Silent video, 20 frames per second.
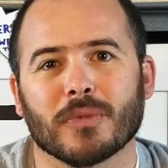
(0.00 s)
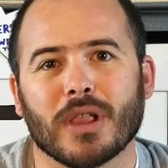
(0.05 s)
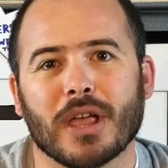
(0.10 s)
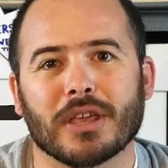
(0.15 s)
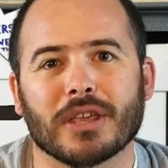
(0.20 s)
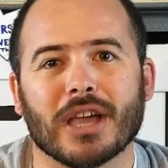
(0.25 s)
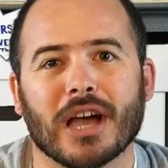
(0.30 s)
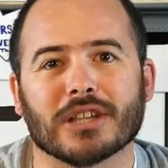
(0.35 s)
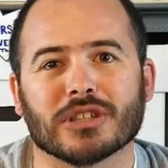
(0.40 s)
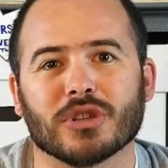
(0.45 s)
you
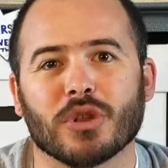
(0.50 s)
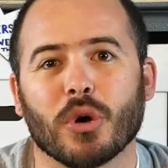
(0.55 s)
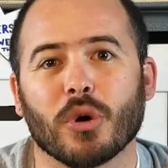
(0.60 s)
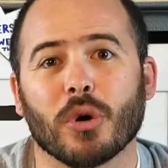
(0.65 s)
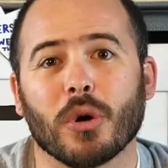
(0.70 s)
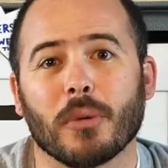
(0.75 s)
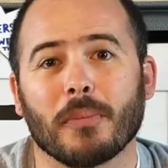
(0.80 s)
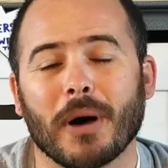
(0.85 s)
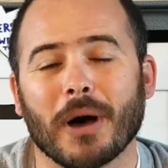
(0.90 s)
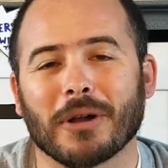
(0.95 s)
guys know
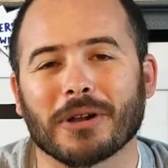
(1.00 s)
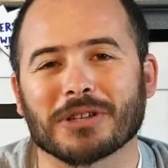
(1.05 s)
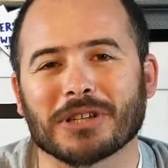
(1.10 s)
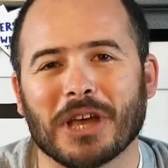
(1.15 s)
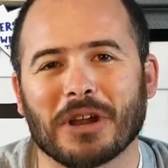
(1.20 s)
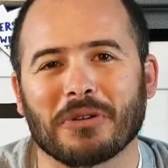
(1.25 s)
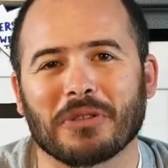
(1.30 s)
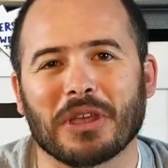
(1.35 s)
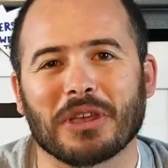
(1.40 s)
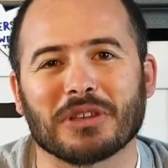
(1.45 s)
about a
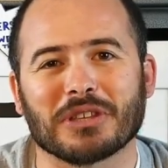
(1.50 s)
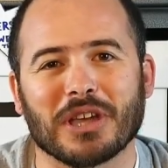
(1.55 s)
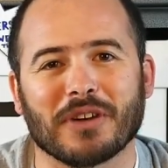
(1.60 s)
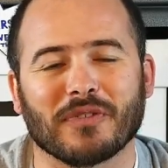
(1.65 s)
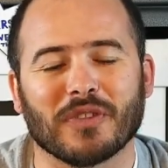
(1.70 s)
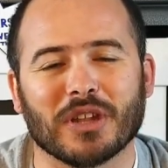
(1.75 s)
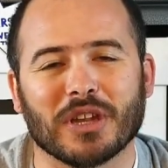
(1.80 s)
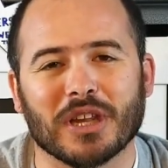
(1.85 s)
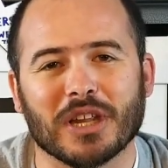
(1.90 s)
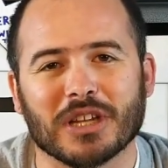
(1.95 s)
channel that you
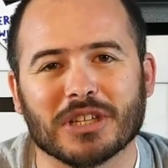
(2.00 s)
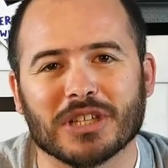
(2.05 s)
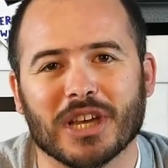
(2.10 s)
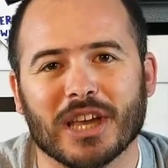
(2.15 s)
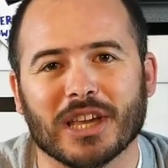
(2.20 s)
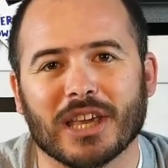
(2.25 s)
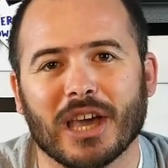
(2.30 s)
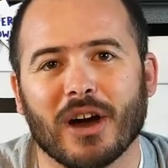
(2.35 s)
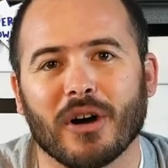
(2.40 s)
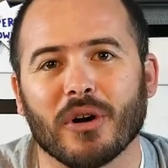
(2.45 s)
definitely need to
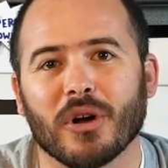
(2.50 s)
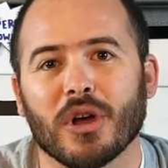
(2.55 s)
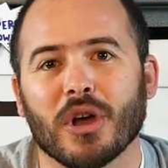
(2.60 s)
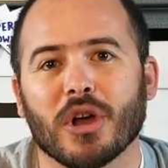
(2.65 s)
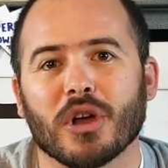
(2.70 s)
check out.